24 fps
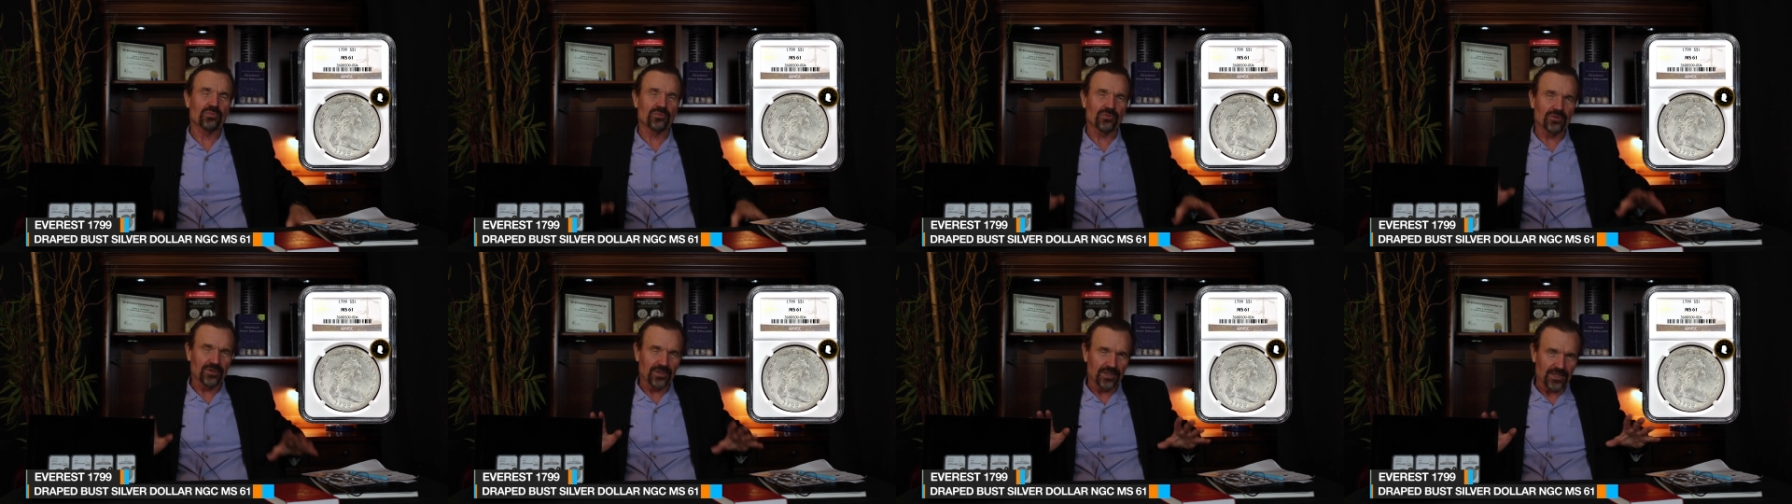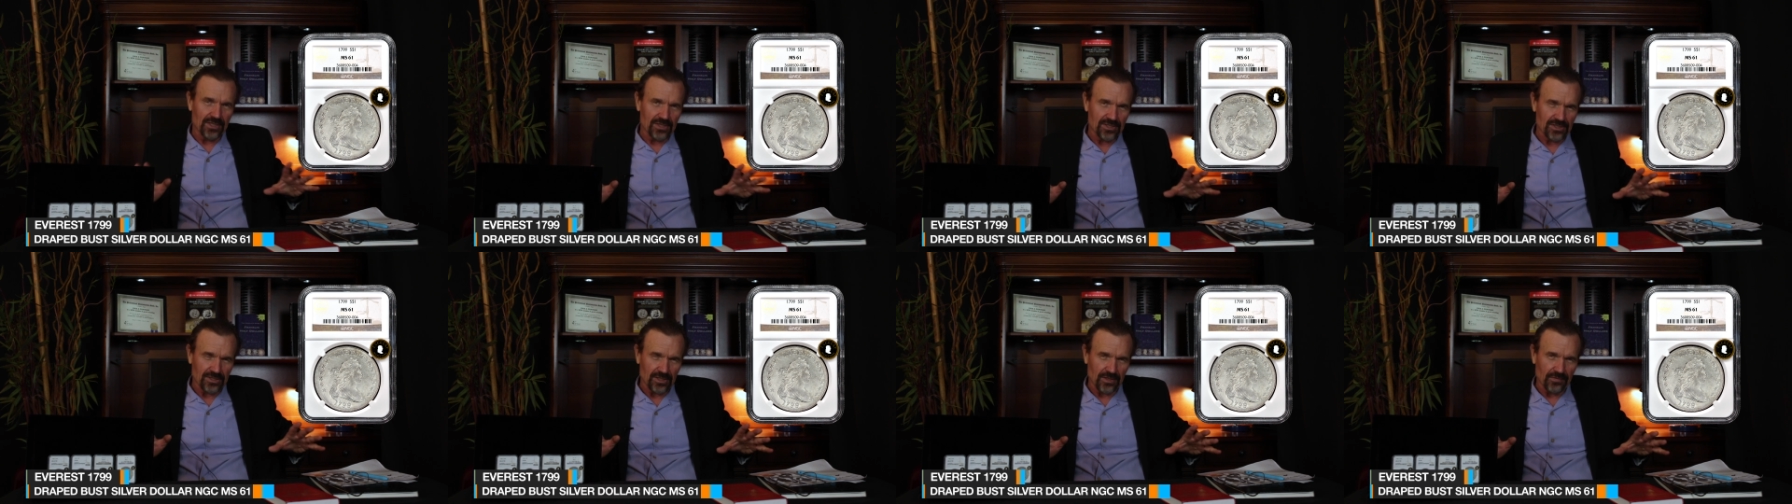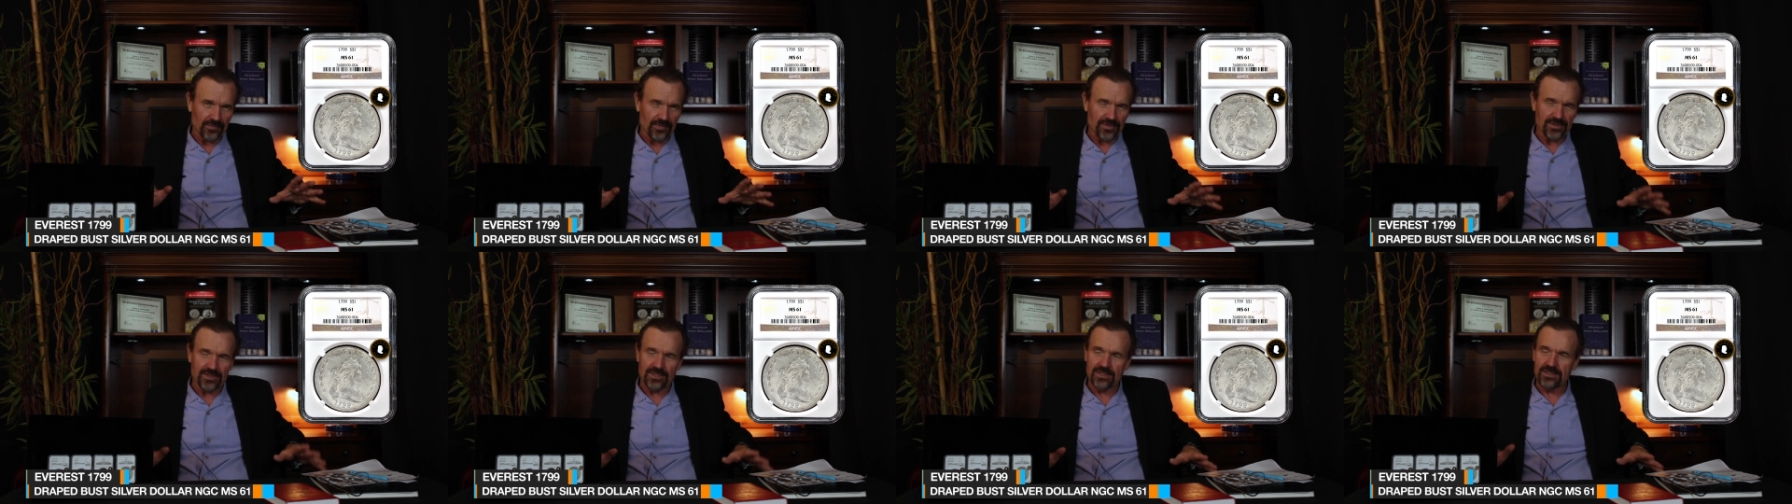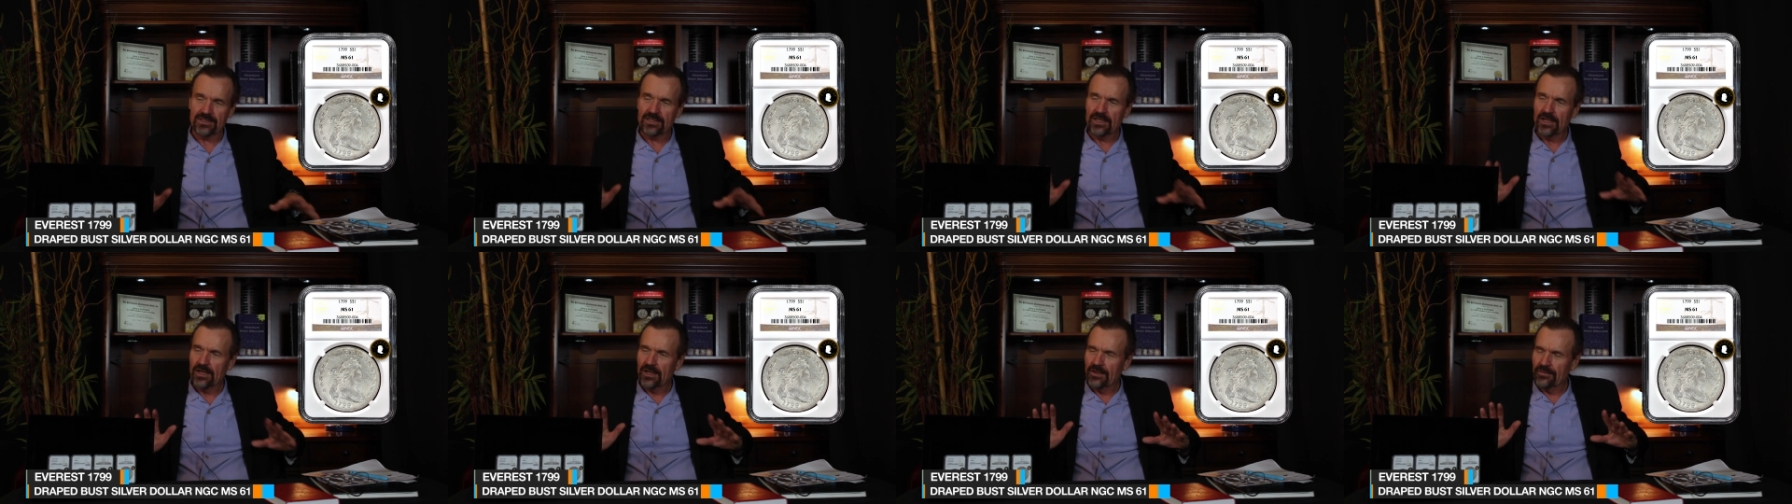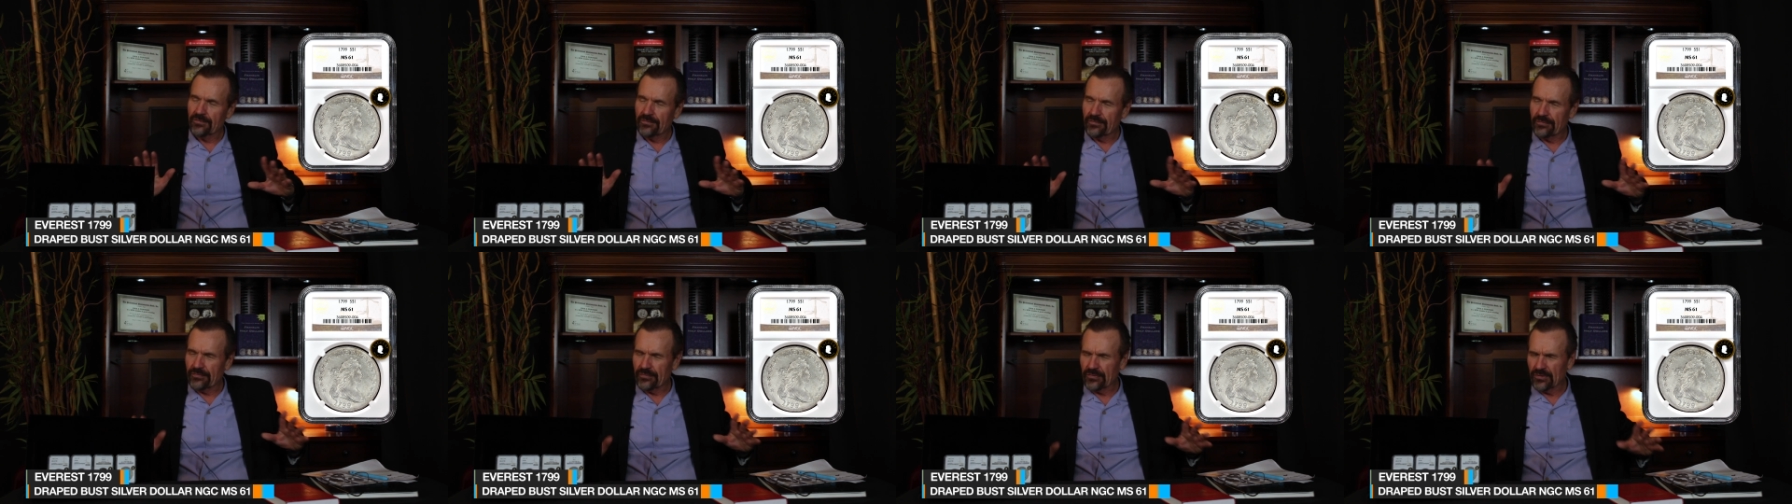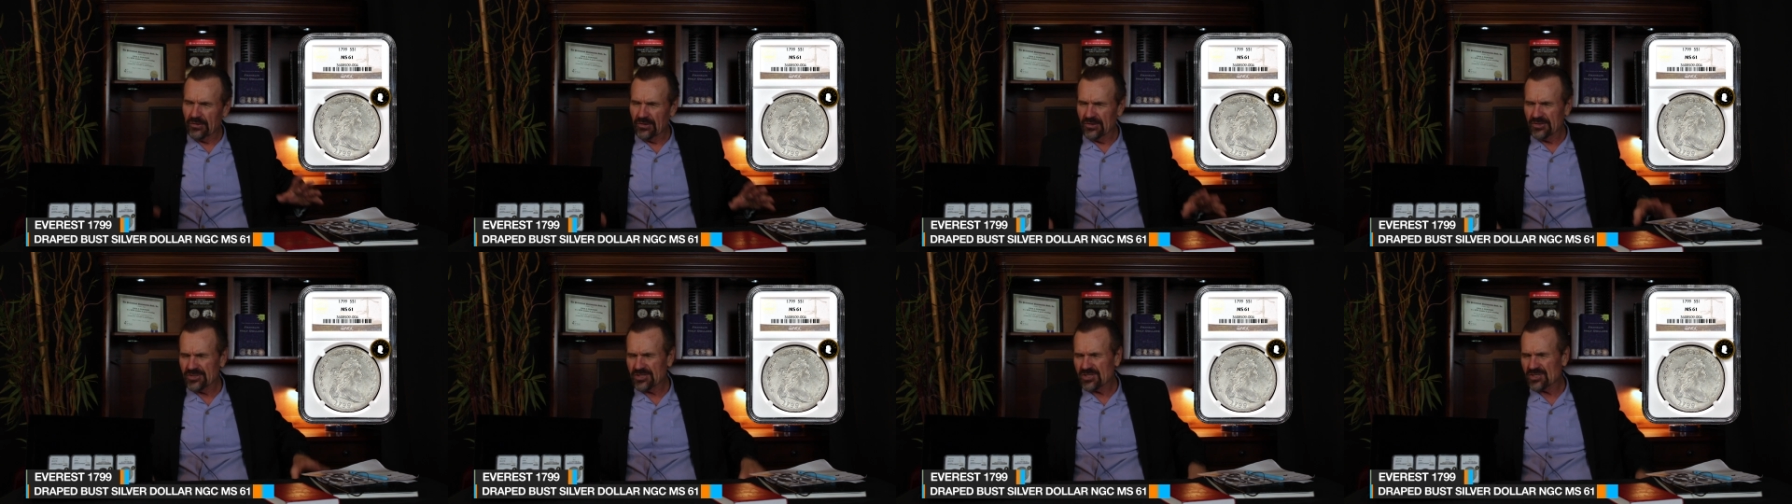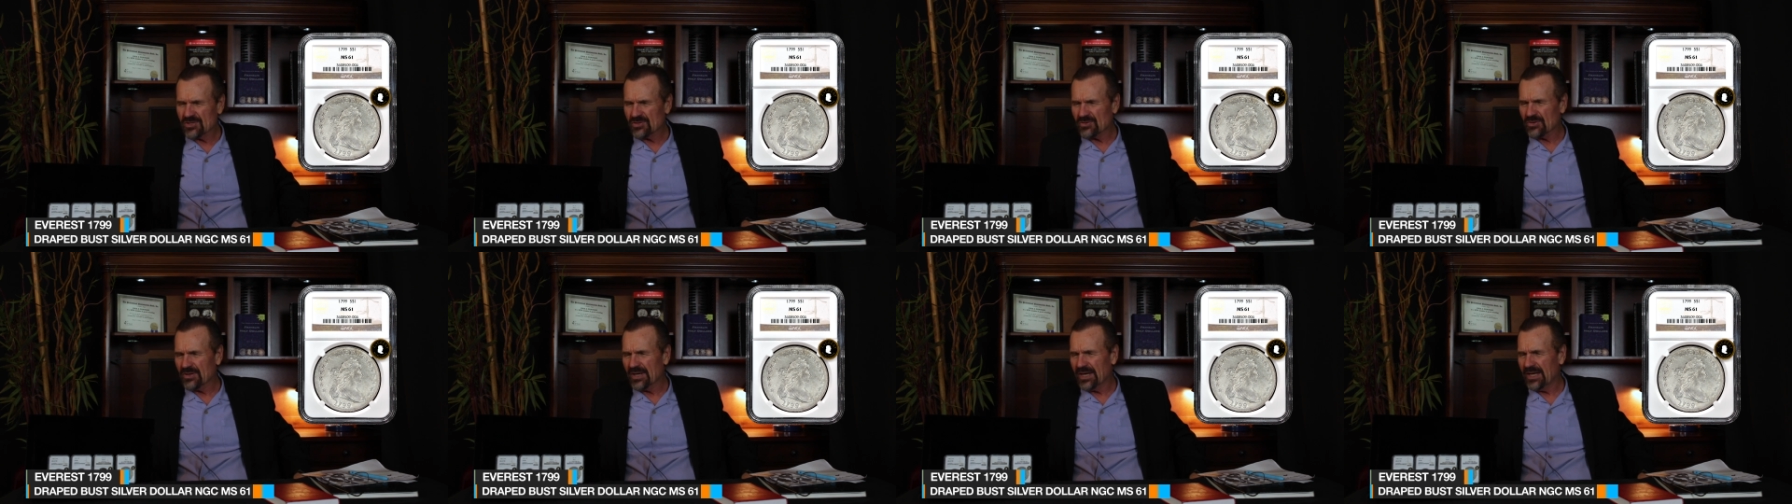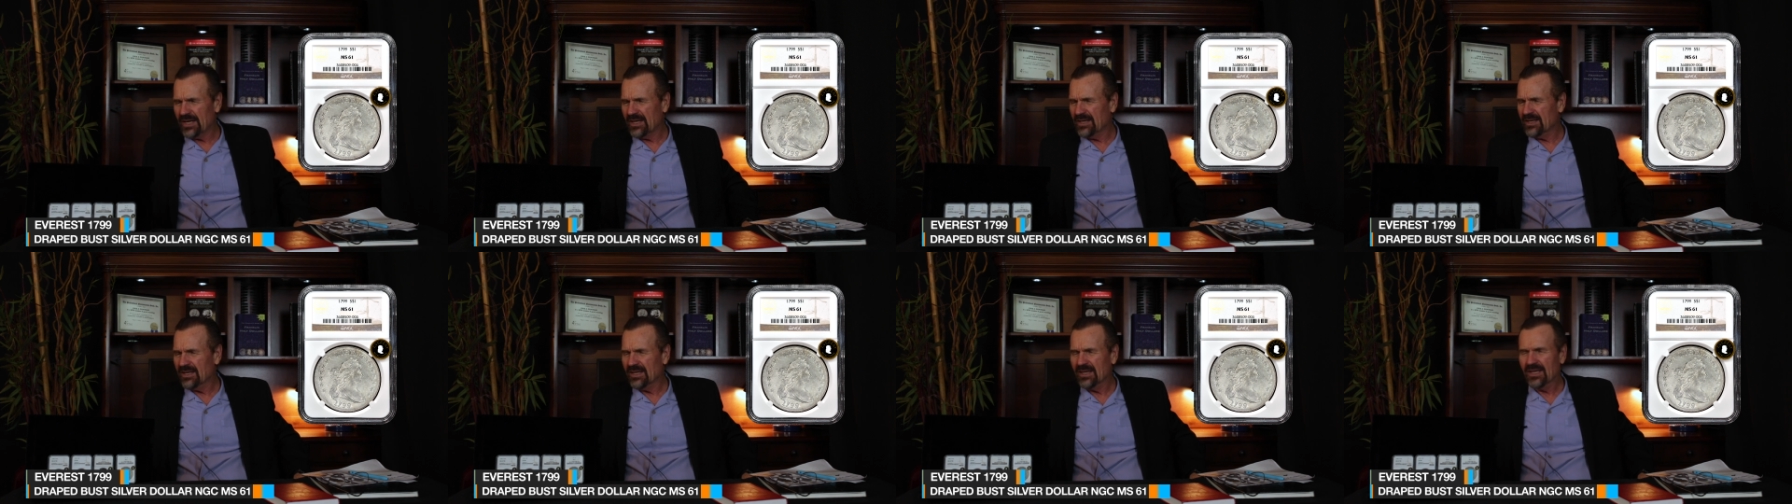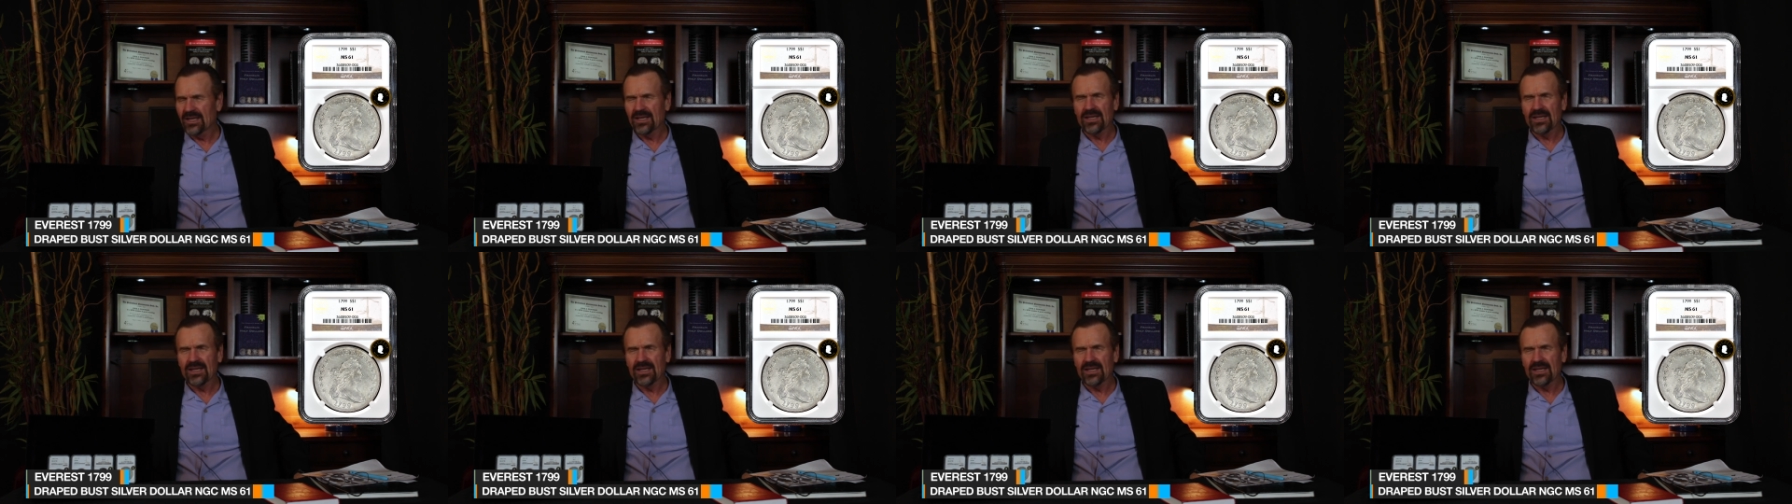brilliant surfaces, full strike,